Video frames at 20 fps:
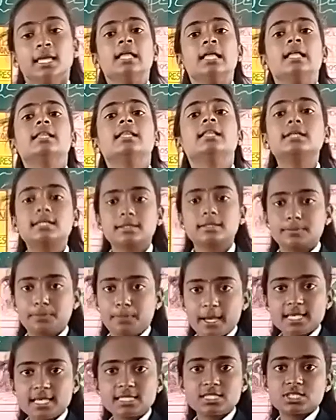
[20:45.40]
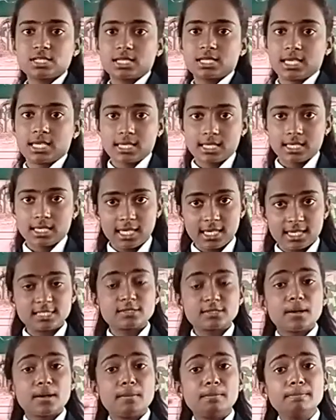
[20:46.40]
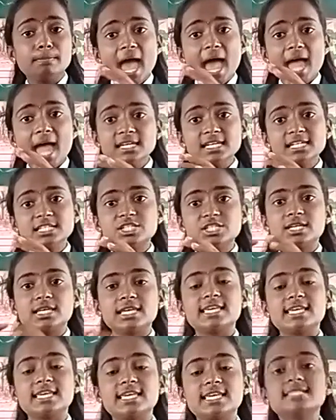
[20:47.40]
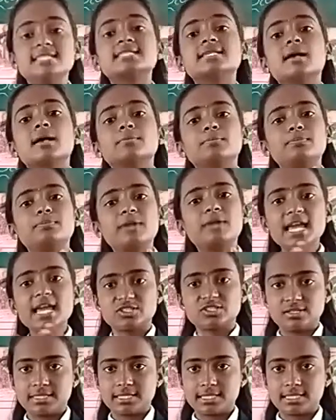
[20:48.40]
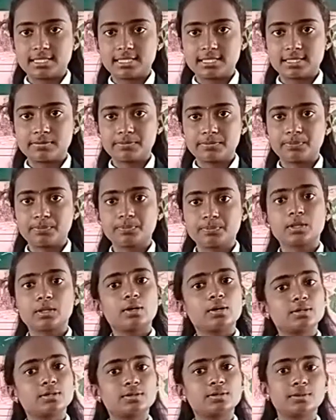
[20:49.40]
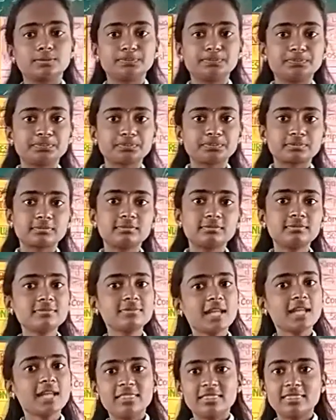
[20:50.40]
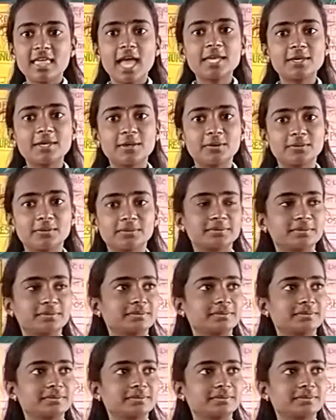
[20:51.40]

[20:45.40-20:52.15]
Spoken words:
the pest is managed is practices. So thank you.